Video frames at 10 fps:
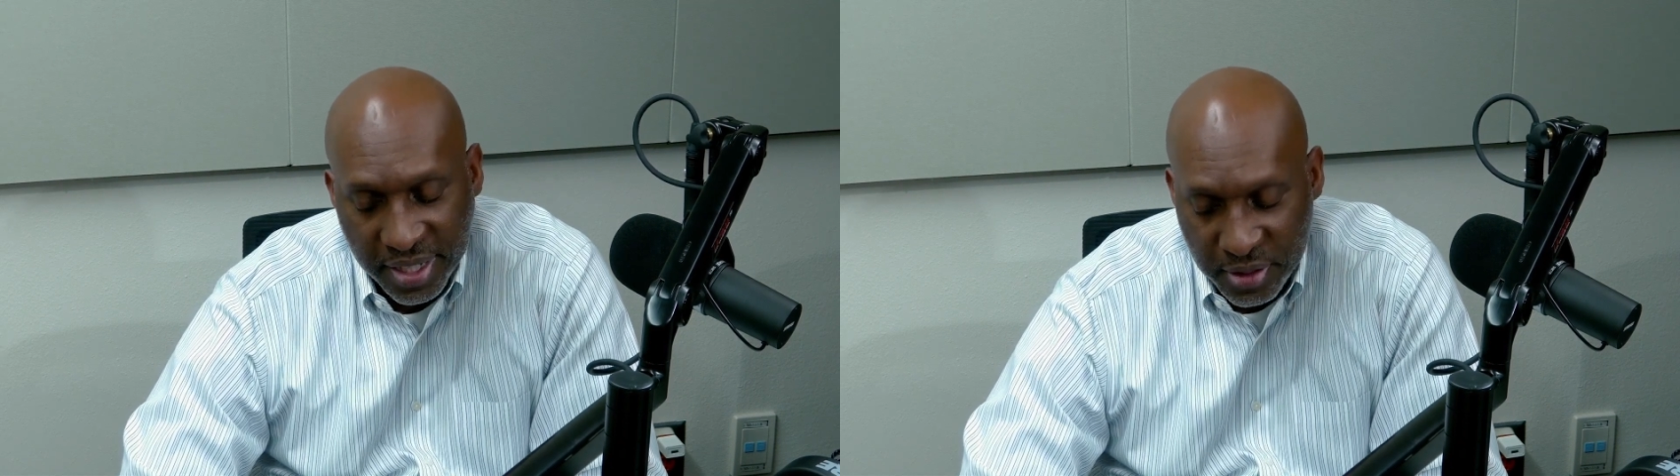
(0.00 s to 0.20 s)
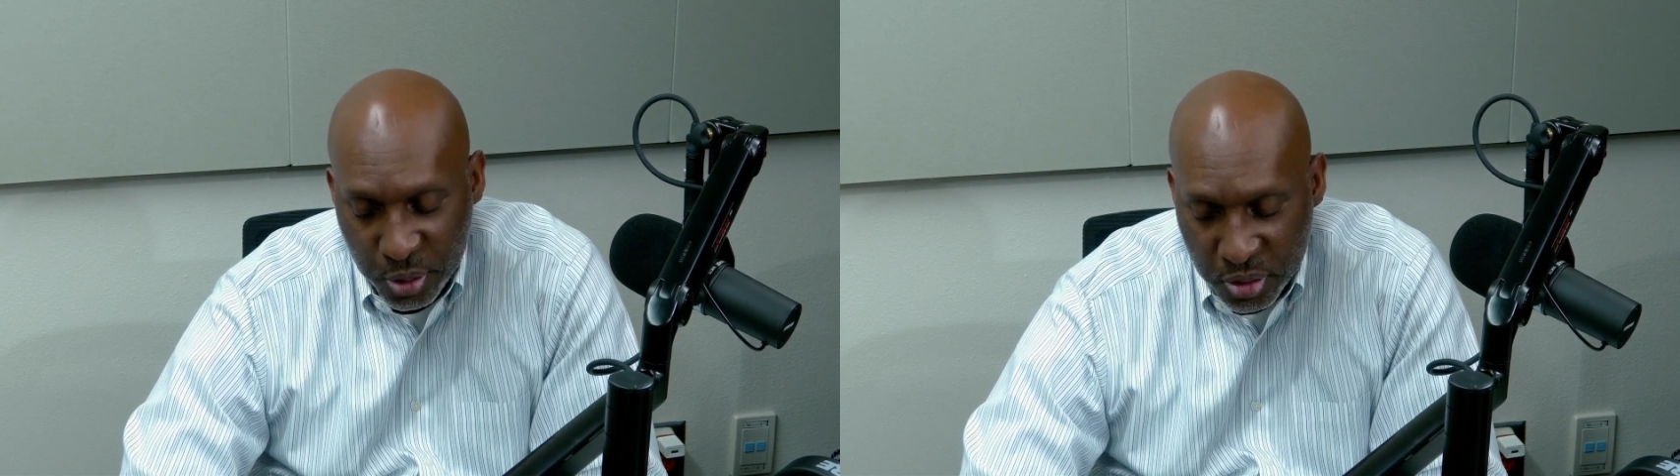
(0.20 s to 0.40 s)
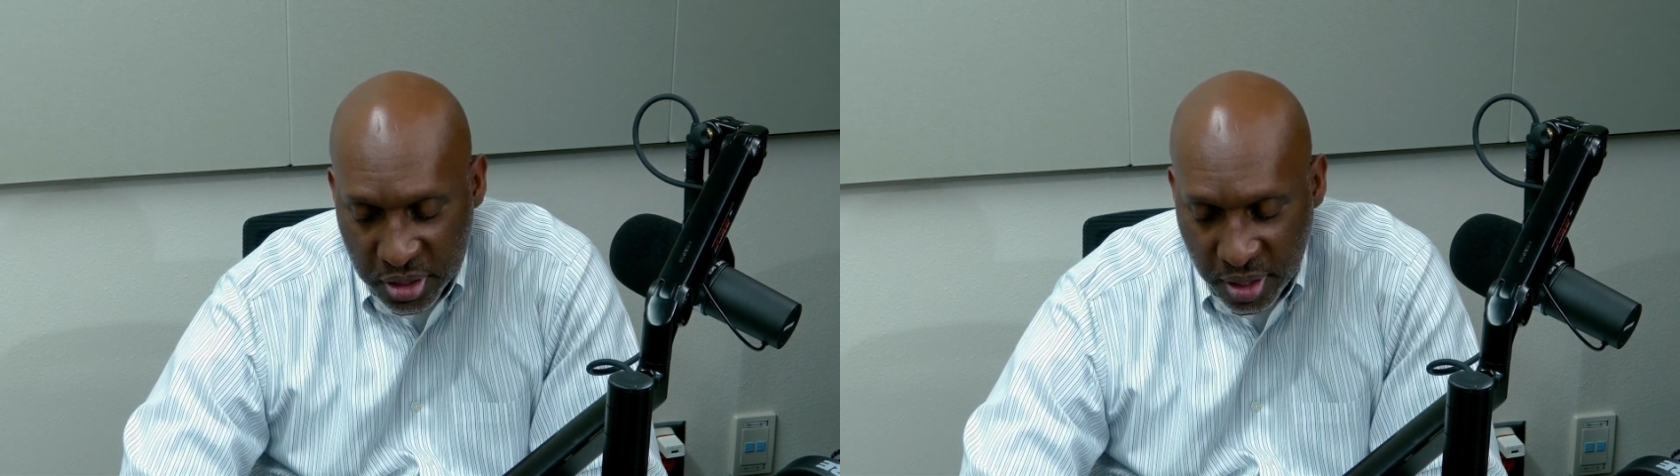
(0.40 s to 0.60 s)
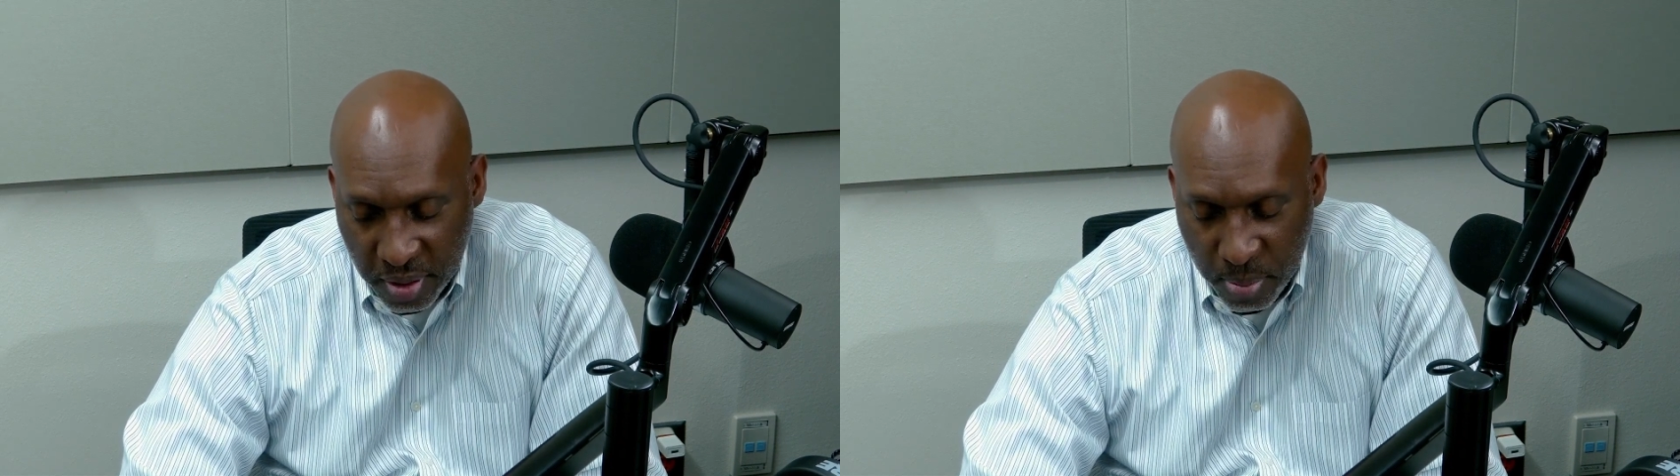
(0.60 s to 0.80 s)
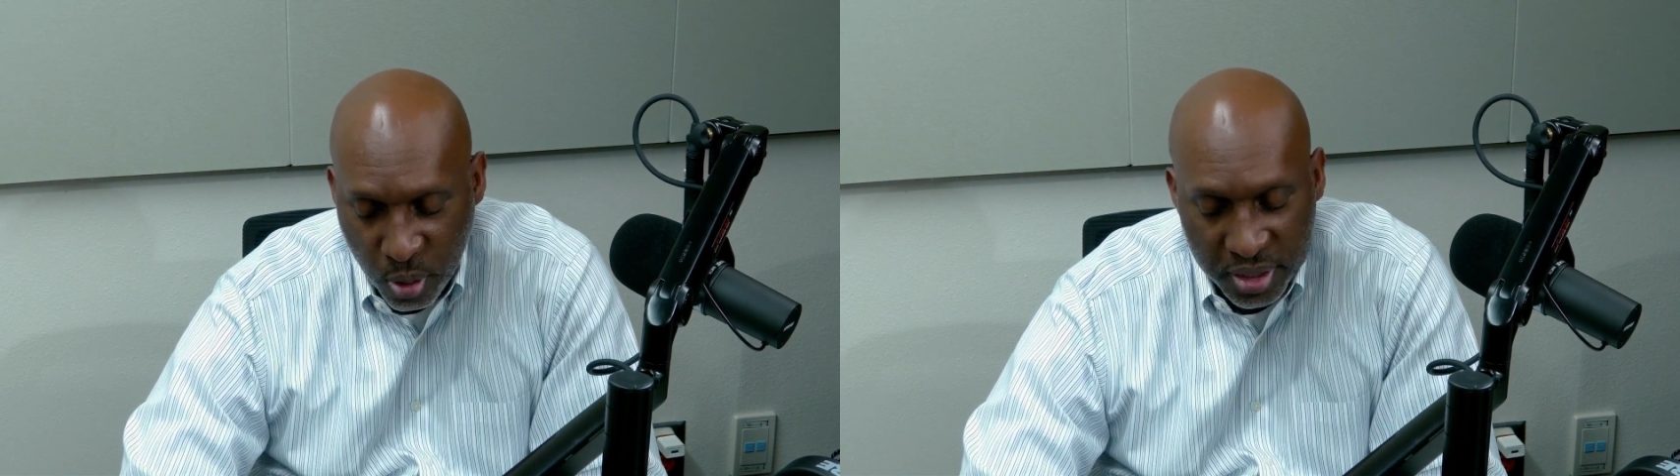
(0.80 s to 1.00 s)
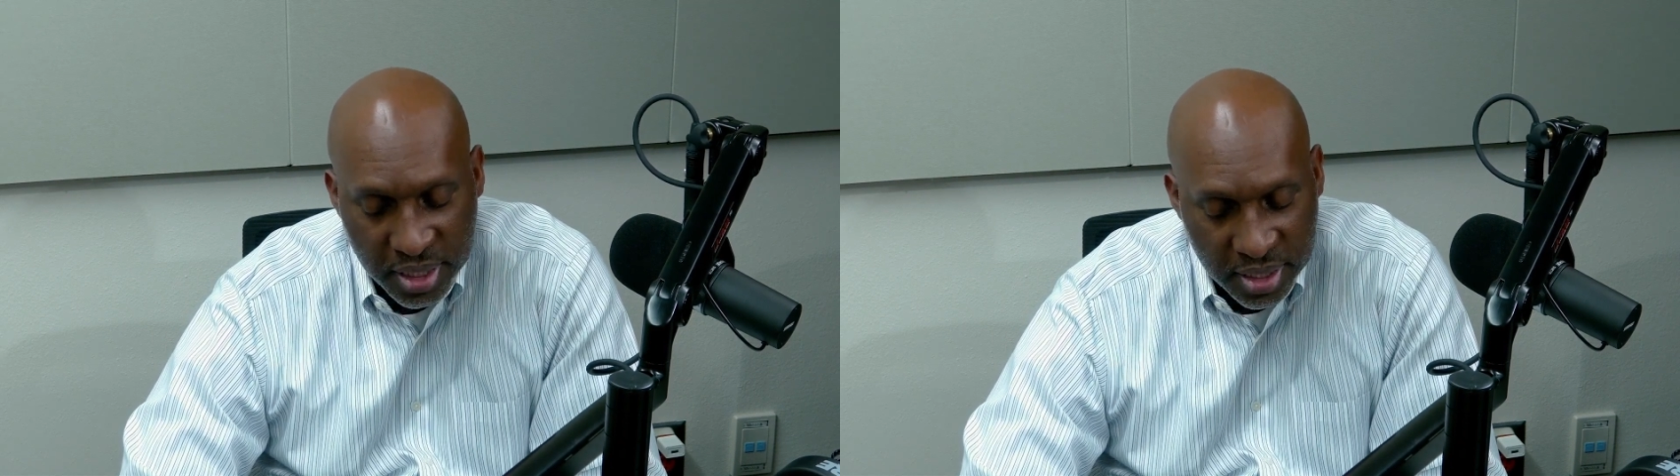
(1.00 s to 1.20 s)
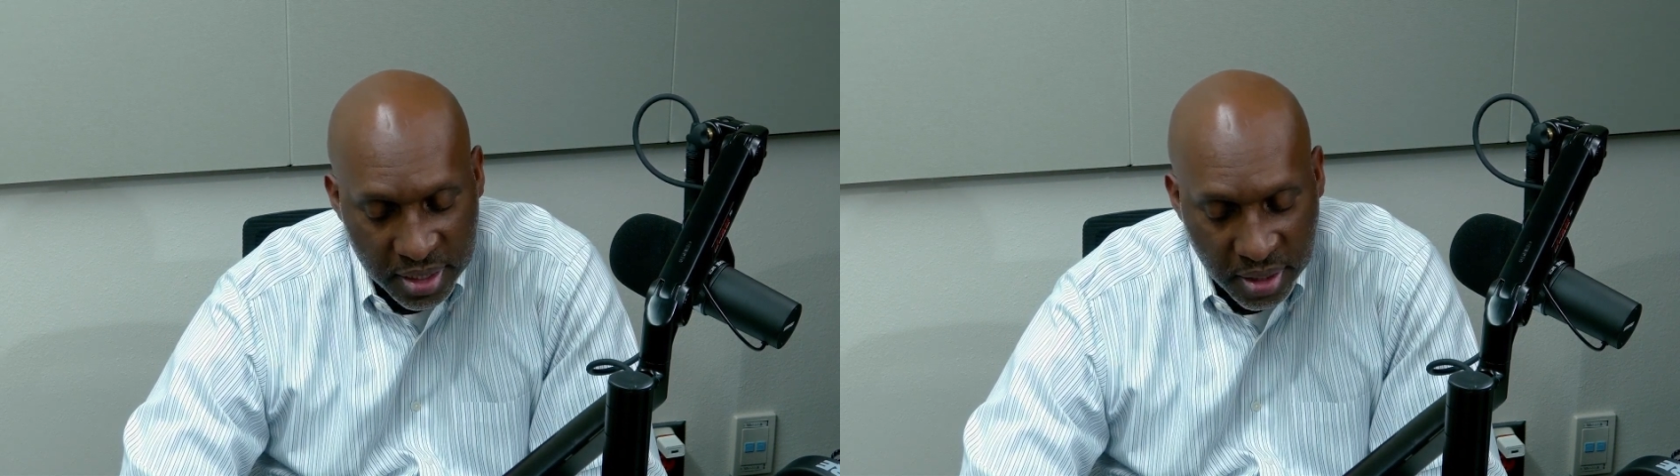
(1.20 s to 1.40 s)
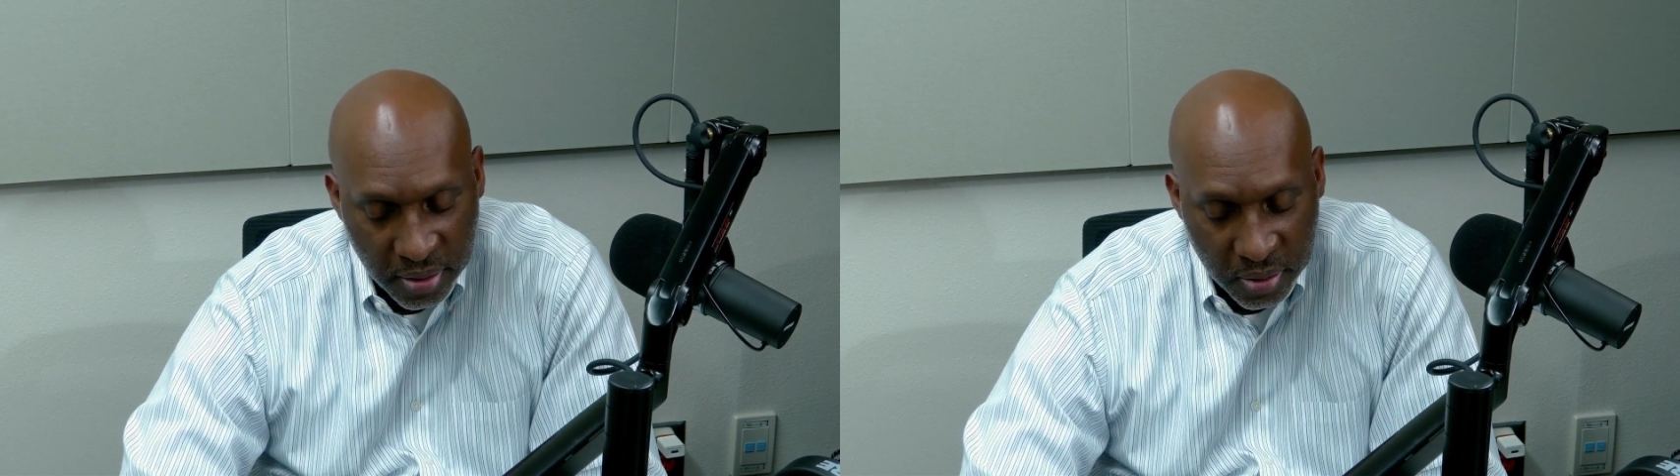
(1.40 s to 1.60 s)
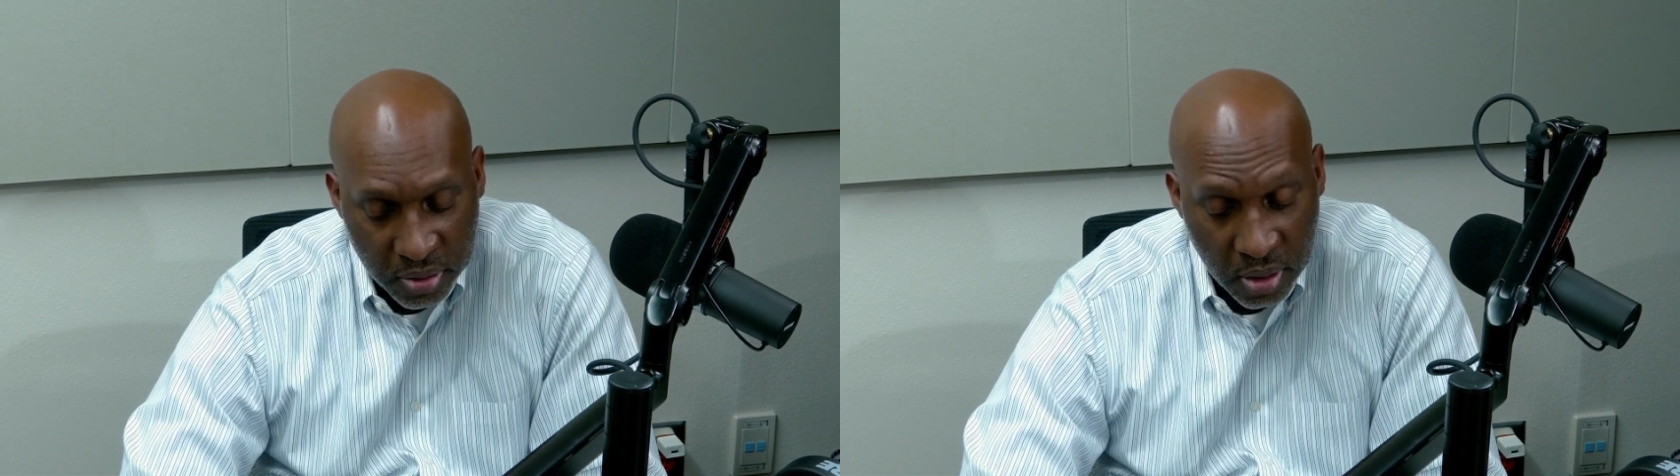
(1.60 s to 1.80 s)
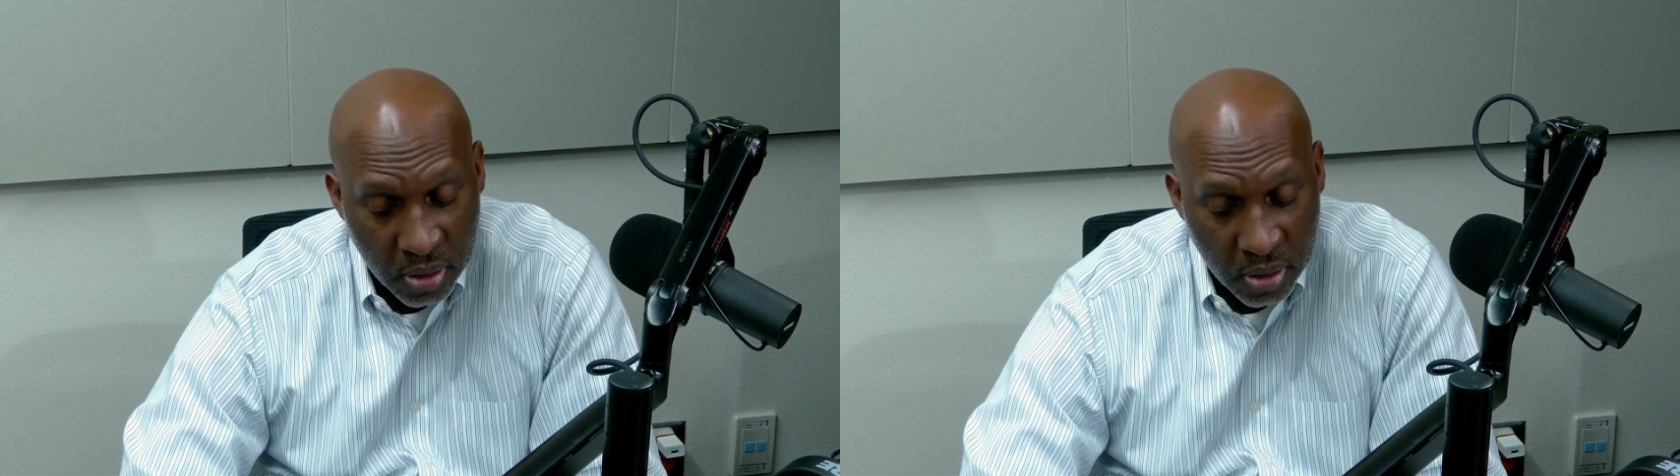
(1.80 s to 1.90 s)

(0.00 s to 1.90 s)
Can you share more details